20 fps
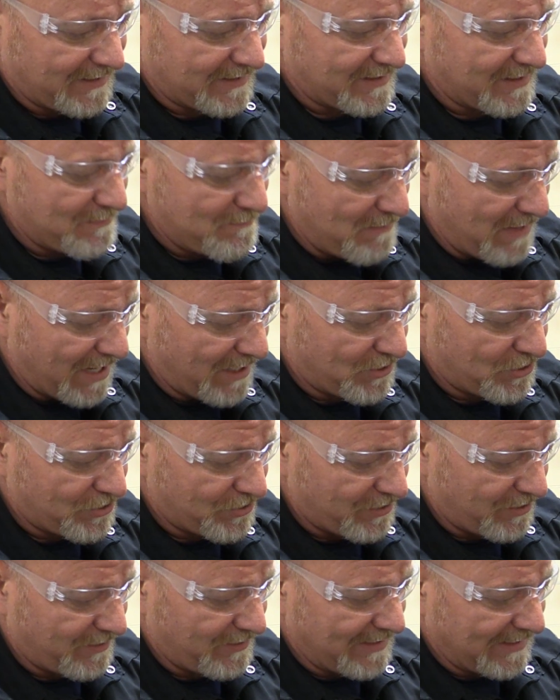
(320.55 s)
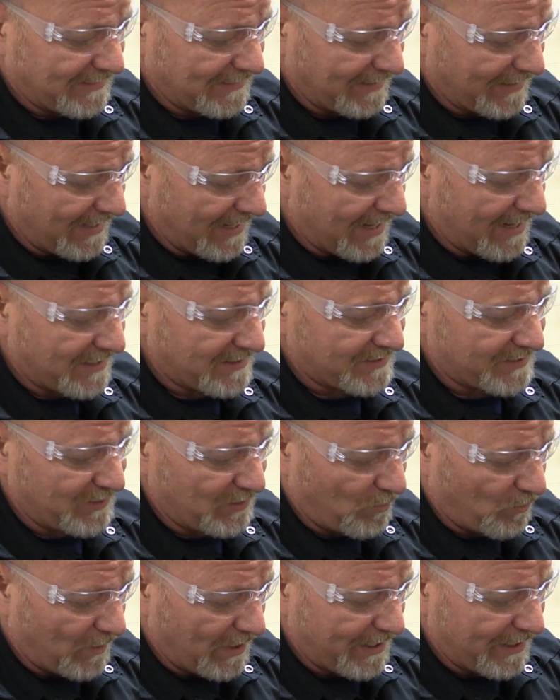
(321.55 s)
this and make sure that the gas and
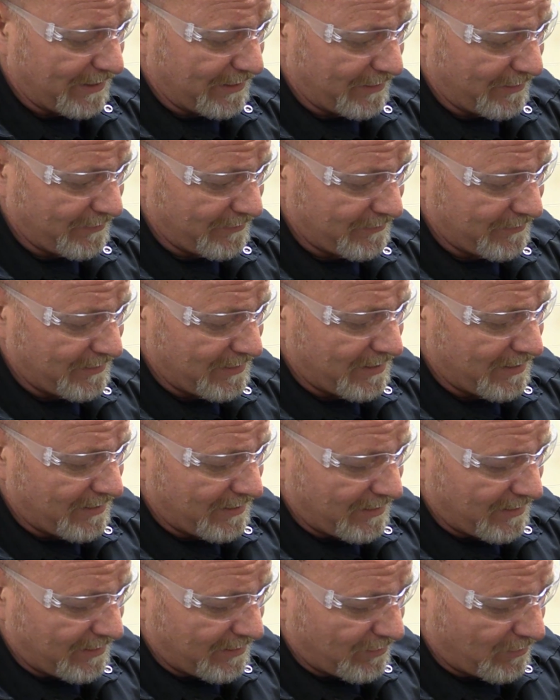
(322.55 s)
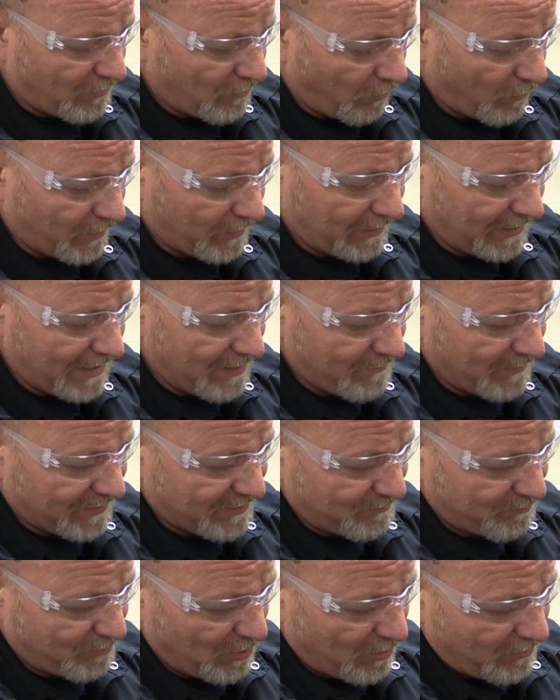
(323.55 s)
the wire correlate with
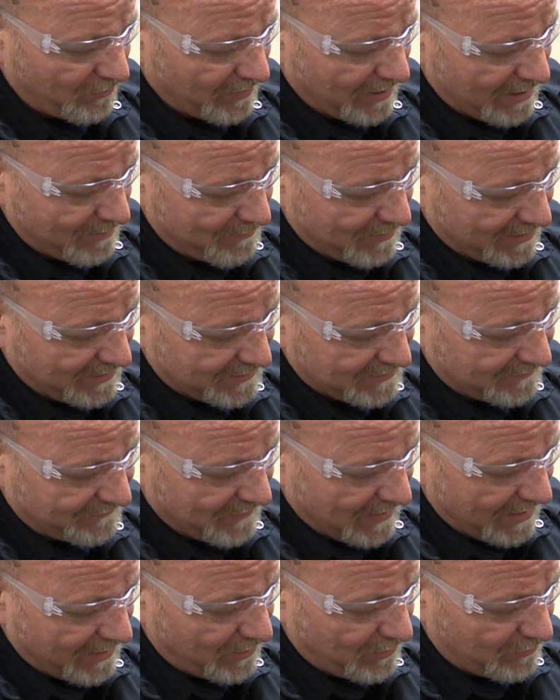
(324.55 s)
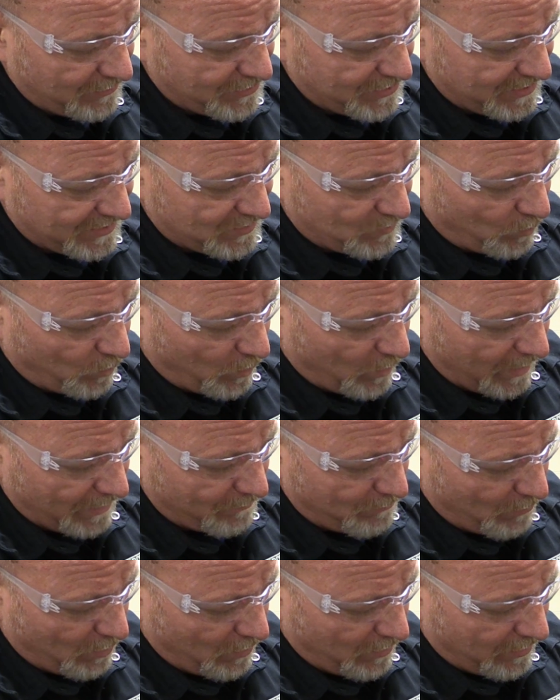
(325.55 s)
the program because if I go just
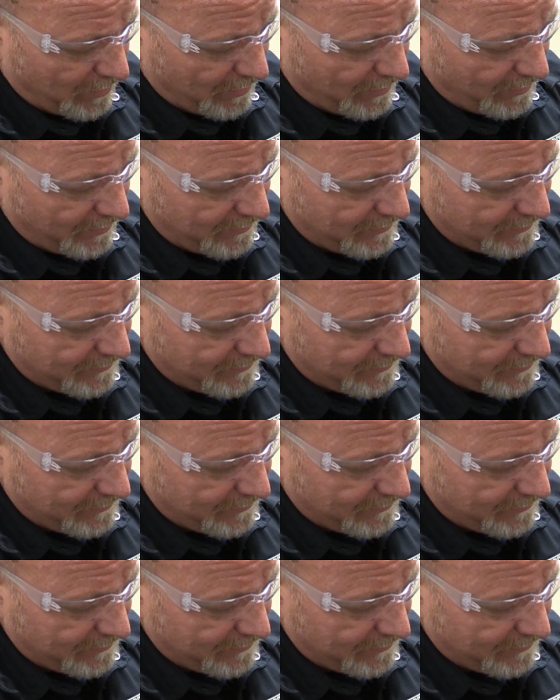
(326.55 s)
one more,